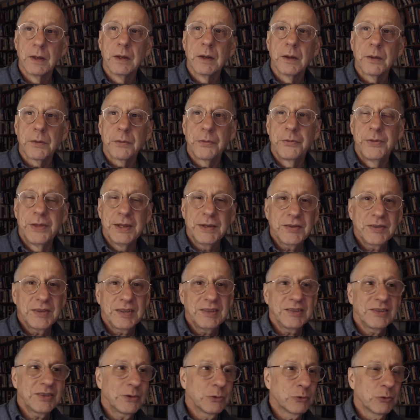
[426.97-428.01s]
This
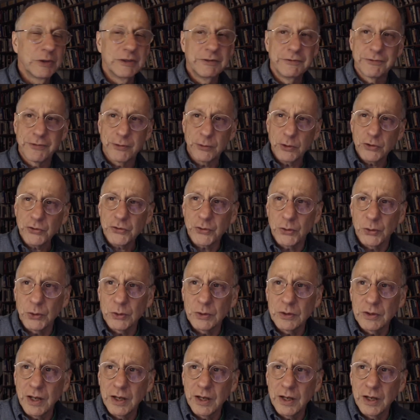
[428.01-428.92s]
is a reversal